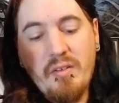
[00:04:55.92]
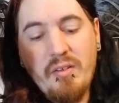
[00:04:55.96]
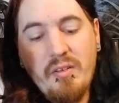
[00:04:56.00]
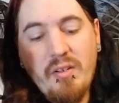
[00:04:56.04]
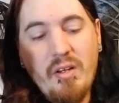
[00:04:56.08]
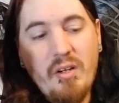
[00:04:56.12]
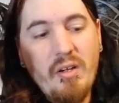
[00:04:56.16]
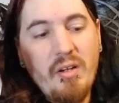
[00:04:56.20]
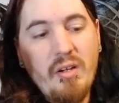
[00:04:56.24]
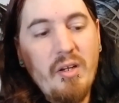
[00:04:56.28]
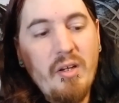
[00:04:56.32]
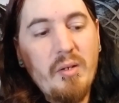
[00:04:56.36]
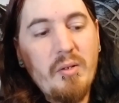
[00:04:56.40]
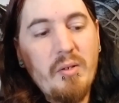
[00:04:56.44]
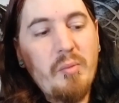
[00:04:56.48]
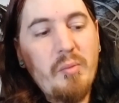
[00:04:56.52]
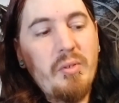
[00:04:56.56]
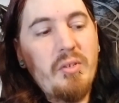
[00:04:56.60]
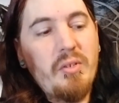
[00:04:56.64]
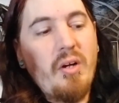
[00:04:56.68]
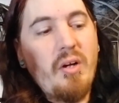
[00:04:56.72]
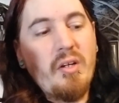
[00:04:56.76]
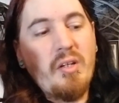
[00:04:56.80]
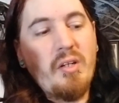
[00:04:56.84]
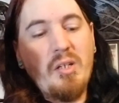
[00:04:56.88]
I'm going to be
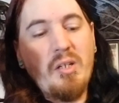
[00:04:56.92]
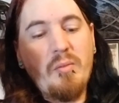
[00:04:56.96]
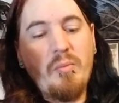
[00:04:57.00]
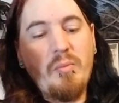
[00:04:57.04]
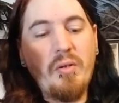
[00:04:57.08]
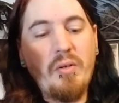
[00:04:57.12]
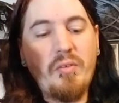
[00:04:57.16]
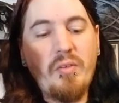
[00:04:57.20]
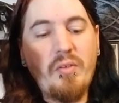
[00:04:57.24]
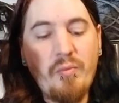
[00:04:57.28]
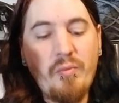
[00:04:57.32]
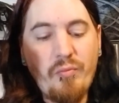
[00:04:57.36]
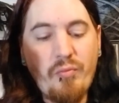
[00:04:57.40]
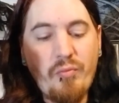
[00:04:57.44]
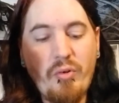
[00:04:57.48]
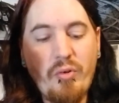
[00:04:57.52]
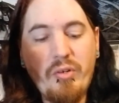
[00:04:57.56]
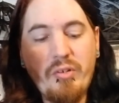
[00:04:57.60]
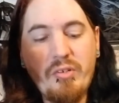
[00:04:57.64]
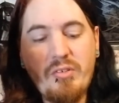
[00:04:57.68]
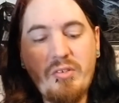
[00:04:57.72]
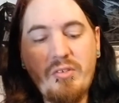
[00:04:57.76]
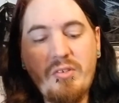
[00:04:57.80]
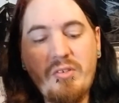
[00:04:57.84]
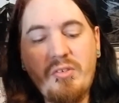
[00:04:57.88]
talking about them
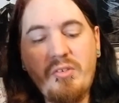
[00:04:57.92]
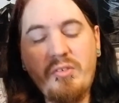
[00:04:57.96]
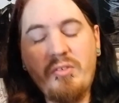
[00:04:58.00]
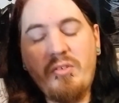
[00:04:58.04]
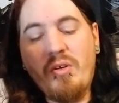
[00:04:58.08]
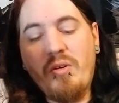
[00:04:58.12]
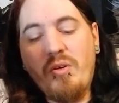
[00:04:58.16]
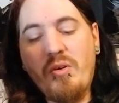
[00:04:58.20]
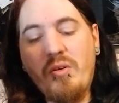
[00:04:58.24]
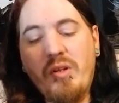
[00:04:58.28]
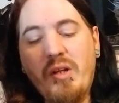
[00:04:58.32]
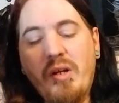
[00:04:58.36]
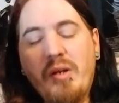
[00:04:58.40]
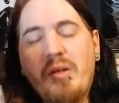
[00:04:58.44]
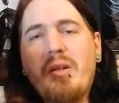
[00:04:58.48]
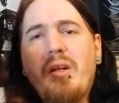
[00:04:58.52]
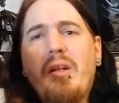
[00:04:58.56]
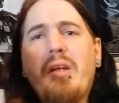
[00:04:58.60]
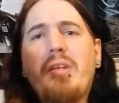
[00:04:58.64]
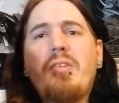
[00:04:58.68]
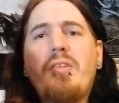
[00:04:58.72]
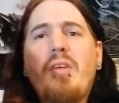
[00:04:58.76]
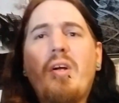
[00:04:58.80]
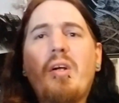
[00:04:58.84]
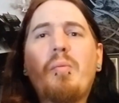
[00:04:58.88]
first. So
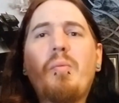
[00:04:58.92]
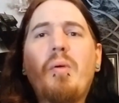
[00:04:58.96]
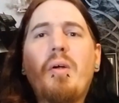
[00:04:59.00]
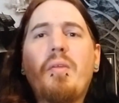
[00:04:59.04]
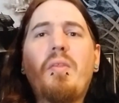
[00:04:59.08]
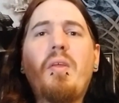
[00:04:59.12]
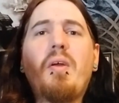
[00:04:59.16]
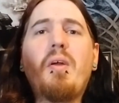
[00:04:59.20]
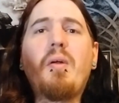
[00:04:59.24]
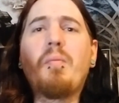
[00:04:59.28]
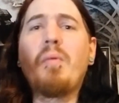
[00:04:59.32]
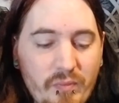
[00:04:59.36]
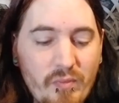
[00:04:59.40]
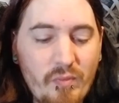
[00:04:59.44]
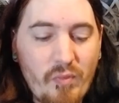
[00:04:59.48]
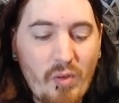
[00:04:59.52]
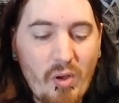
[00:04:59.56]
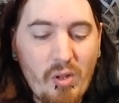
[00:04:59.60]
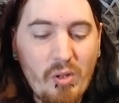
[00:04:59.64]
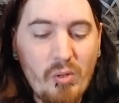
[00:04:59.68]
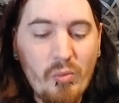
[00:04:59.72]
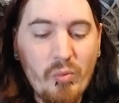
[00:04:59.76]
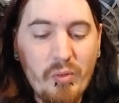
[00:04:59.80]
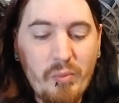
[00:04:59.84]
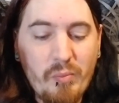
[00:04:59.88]
let's talk about them.
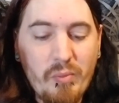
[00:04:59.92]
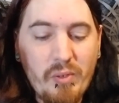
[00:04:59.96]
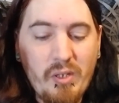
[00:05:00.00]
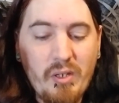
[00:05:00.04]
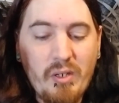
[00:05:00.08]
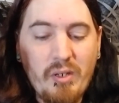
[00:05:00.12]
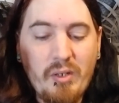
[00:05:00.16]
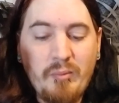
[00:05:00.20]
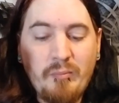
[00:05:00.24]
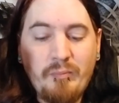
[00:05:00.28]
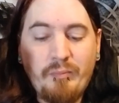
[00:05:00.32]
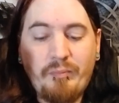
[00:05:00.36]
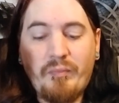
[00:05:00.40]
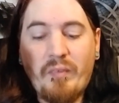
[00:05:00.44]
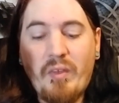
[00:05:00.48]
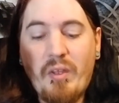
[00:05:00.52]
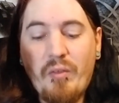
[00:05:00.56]
Follow with me here.